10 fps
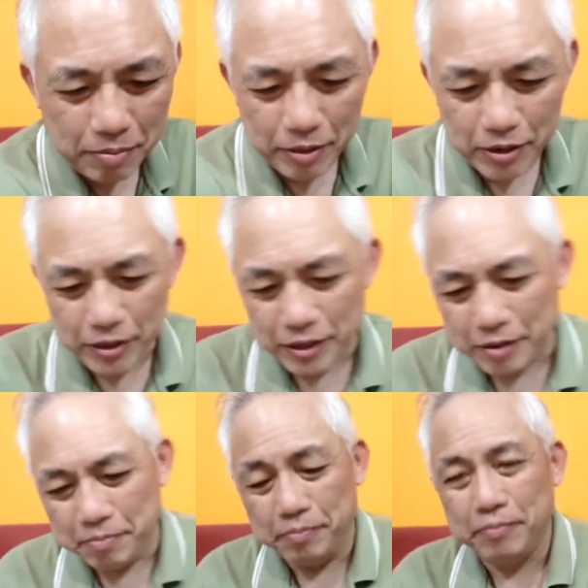because
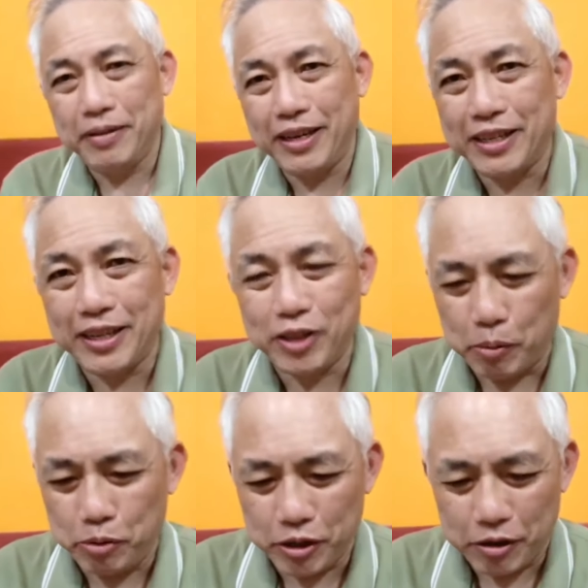it's a
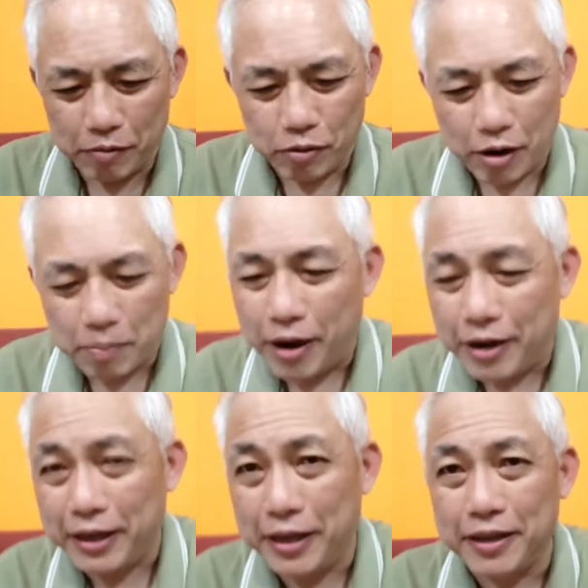top secret for our
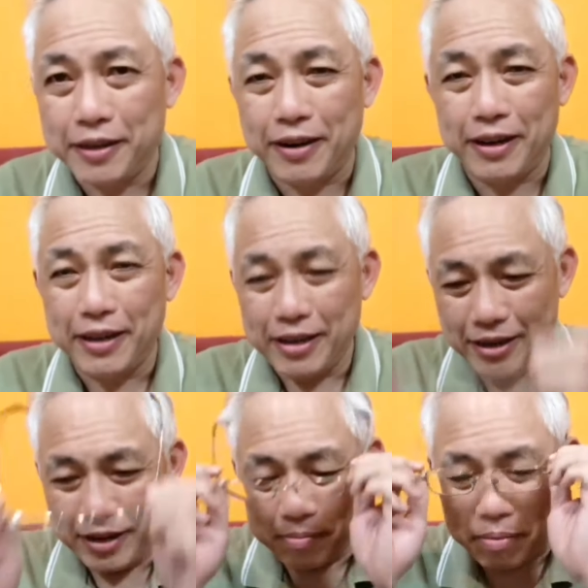party, right?
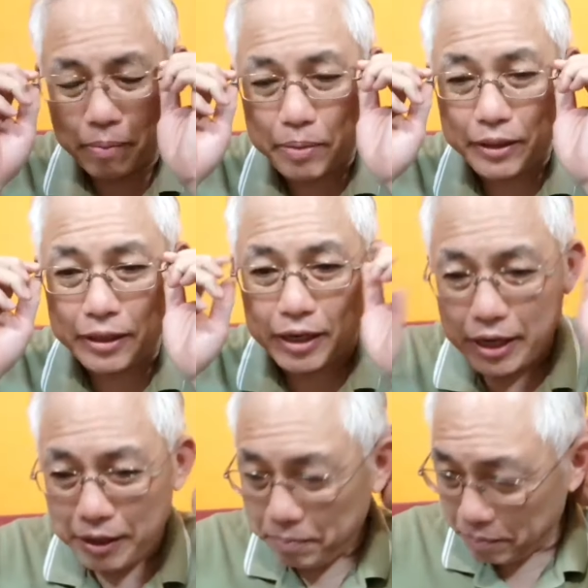But
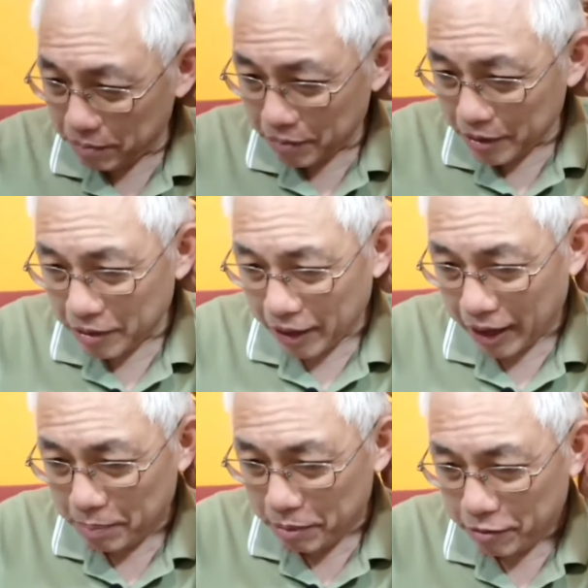personally,
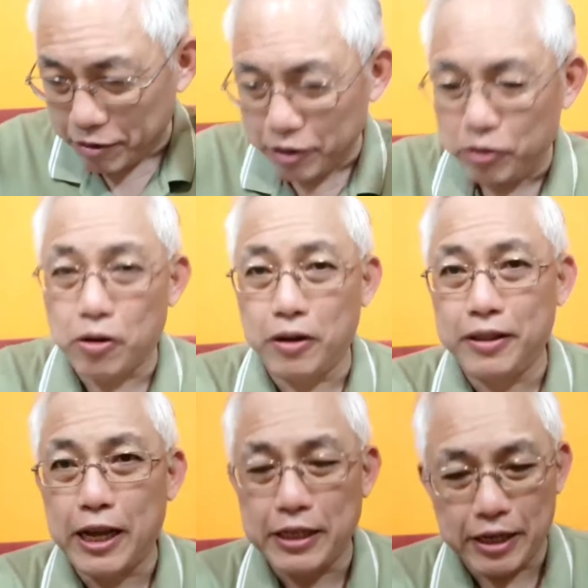right, I prefer to
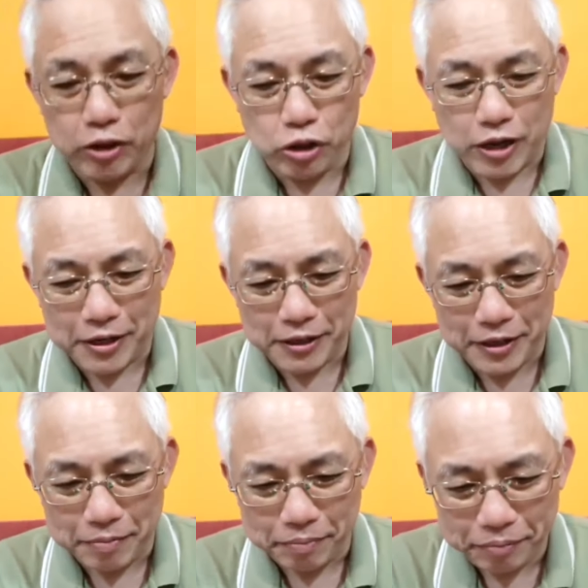contest in the
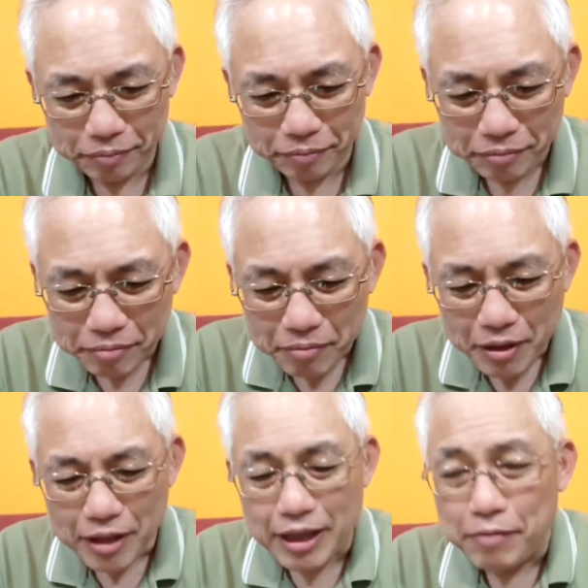GRC.
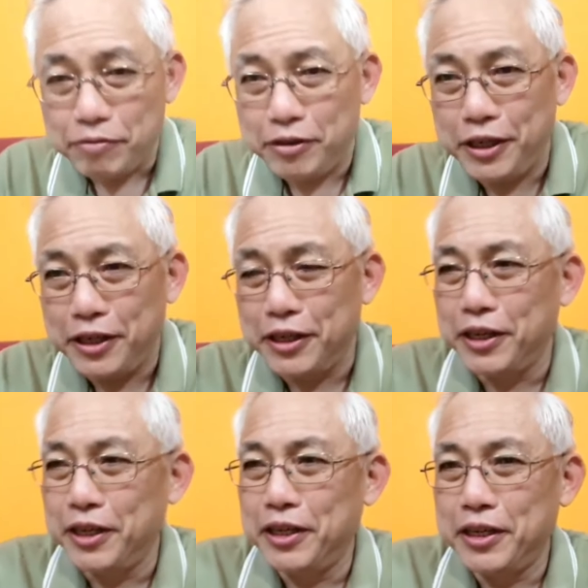Definitely,
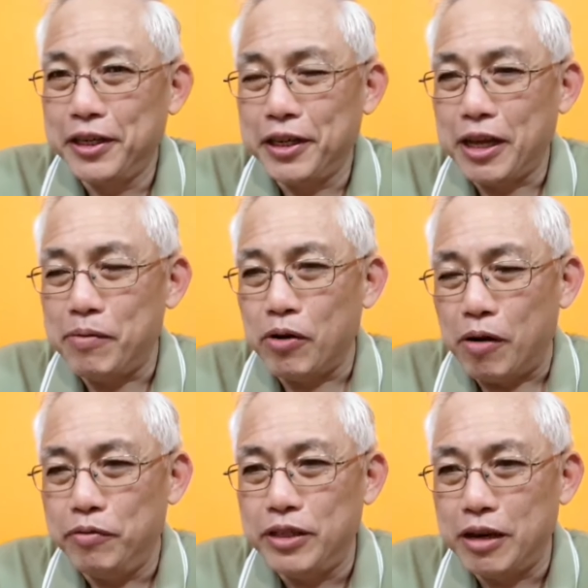if you
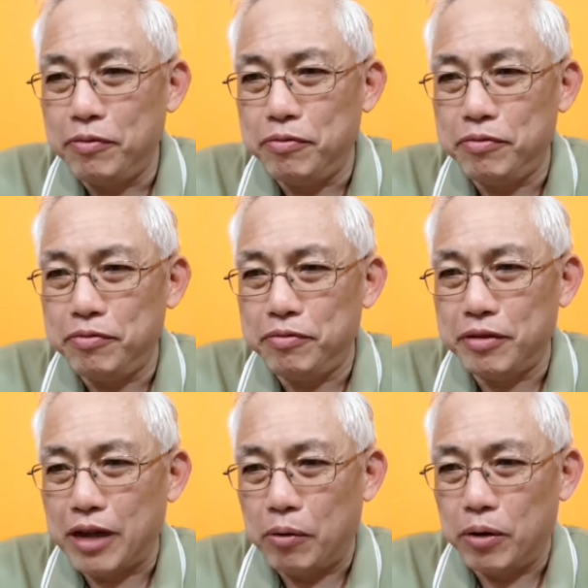observe
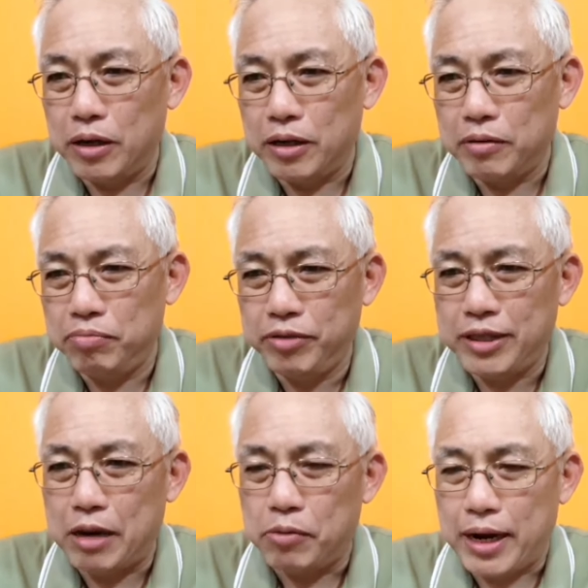our
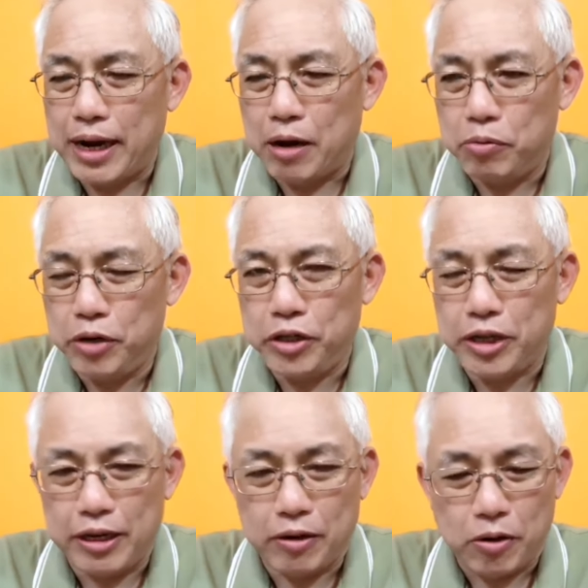CNY outreach
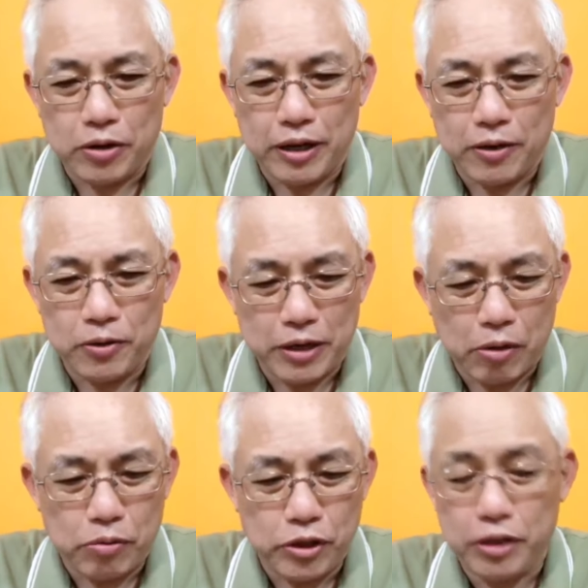and all those
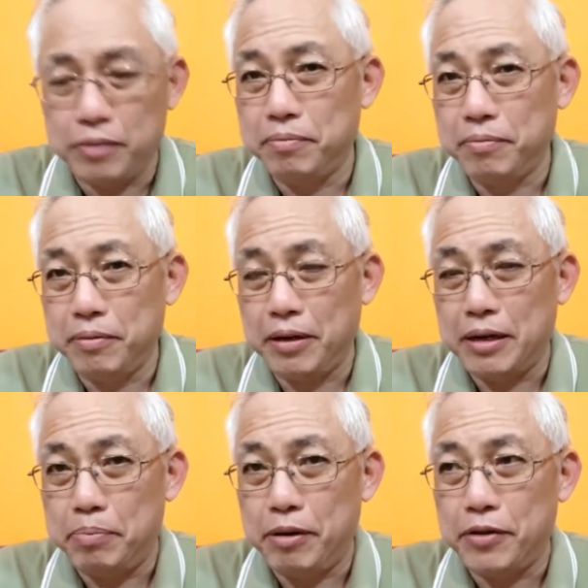outreach
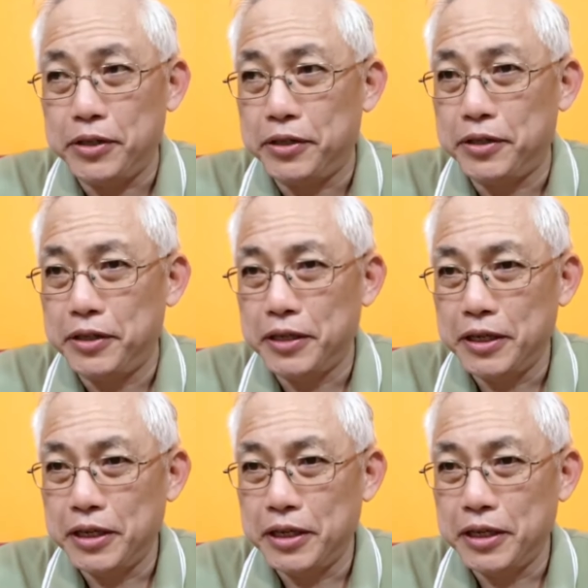in the previous